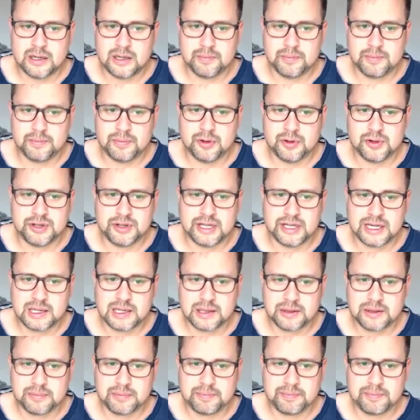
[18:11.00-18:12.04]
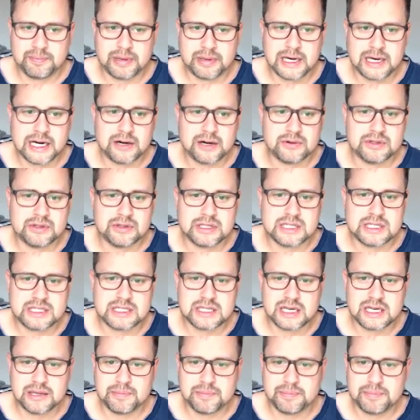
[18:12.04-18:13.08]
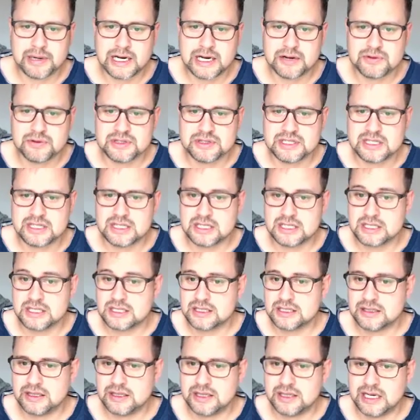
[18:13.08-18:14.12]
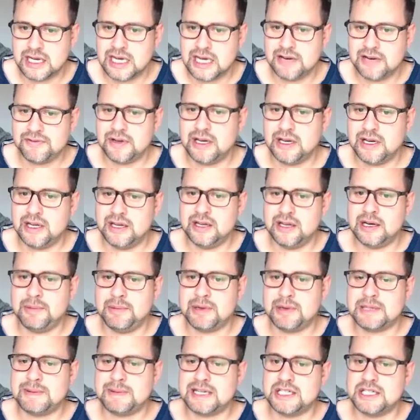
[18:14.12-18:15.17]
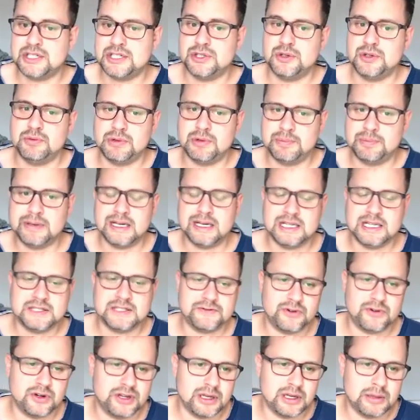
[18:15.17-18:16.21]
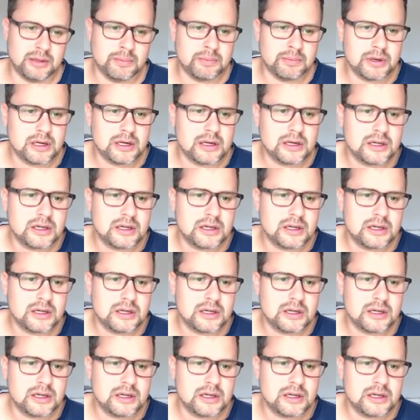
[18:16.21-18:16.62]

put like pounds, and pounds is I'm expected to replace for a number,